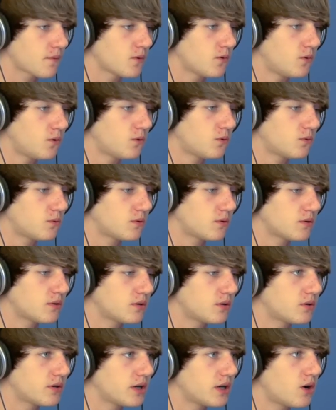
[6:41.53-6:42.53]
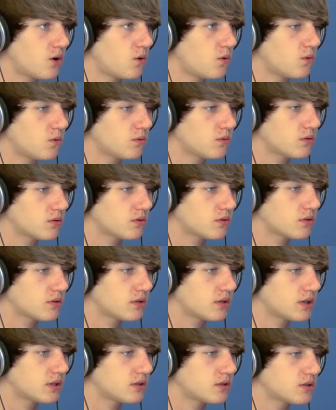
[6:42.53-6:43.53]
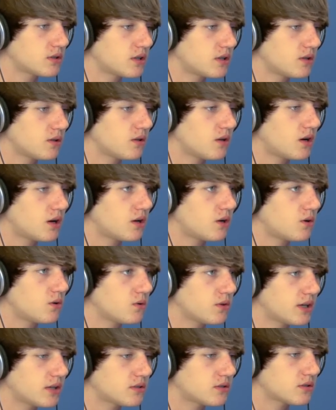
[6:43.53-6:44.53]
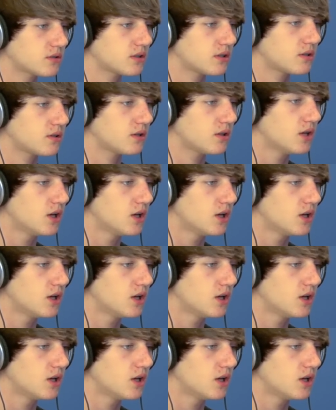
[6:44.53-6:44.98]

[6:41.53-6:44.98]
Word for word: Oh, okay, oh, that took down a lot. Oh, that took down.